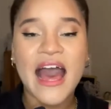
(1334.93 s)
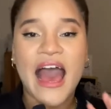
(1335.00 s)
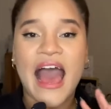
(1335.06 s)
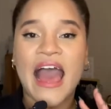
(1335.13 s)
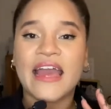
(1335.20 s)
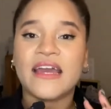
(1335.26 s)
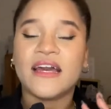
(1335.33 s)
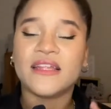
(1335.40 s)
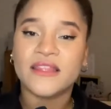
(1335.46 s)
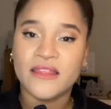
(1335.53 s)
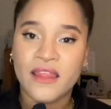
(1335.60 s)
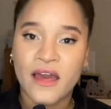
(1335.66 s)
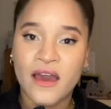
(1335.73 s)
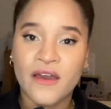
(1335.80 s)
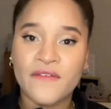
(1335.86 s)
I
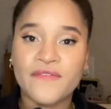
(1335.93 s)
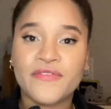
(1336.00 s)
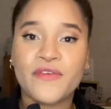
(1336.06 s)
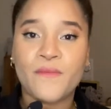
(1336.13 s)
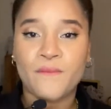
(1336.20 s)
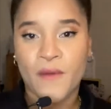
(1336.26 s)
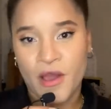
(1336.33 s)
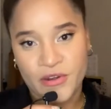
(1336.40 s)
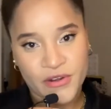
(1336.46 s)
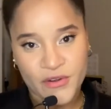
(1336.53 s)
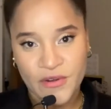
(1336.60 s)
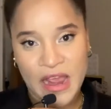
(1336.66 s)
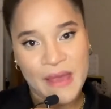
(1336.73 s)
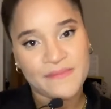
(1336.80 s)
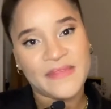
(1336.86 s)
love the
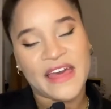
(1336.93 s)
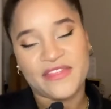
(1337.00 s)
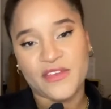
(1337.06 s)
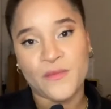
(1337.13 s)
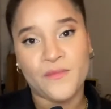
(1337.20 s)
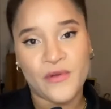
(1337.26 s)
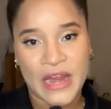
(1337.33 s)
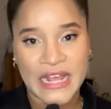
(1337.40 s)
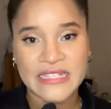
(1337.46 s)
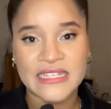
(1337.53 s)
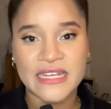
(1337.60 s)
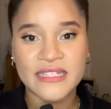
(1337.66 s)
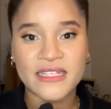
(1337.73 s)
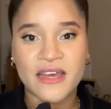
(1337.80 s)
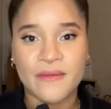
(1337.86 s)
monogram that the brand
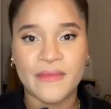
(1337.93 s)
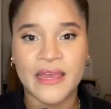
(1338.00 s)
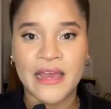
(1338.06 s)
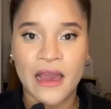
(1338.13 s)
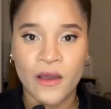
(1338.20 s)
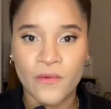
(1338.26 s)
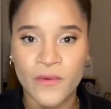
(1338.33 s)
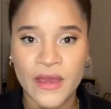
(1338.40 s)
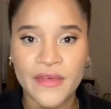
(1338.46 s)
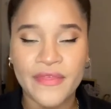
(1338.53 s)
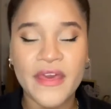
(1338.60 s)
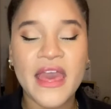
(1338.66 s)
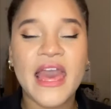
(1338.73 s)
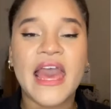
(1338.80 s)
is coming out with,